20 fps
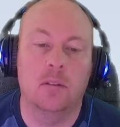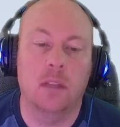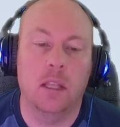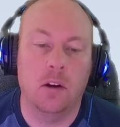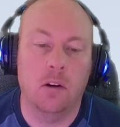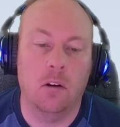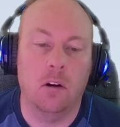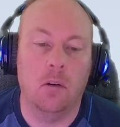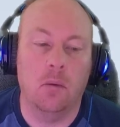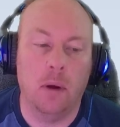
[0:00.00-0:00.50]
that
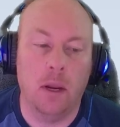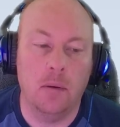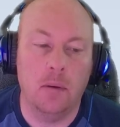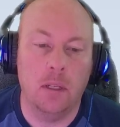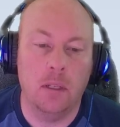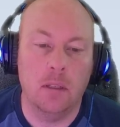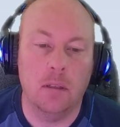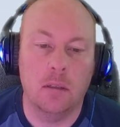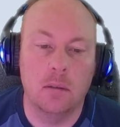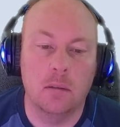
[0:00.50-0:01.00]
are around
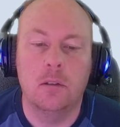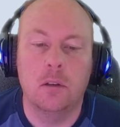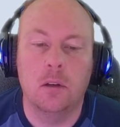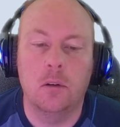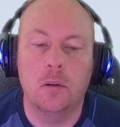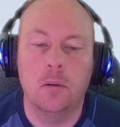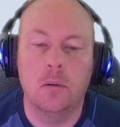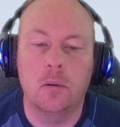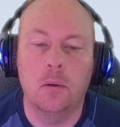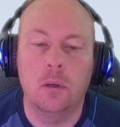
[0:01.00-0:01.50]
it.
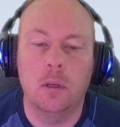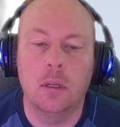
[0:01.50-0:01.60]
So